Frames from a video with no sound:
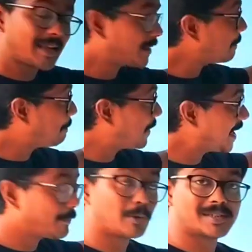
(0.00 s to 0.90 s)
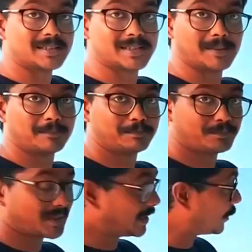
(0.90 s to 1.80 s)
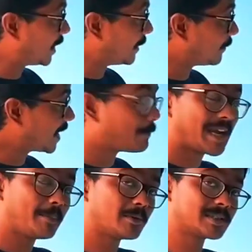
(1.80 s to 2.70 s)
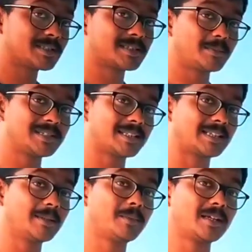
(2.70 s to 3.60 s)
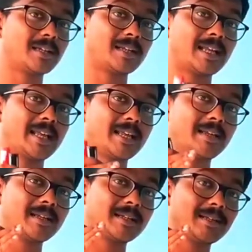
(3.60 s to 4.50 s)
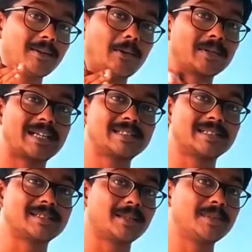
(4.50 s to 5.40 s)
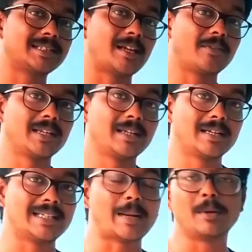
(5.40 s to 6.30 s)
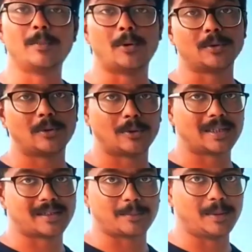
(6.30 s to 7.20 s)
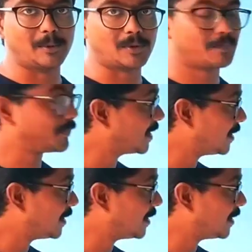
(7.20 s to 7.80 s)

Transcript: a pi bond system. Okay, a pi bond system is nothing but a organic system is having double bond or a triple bond.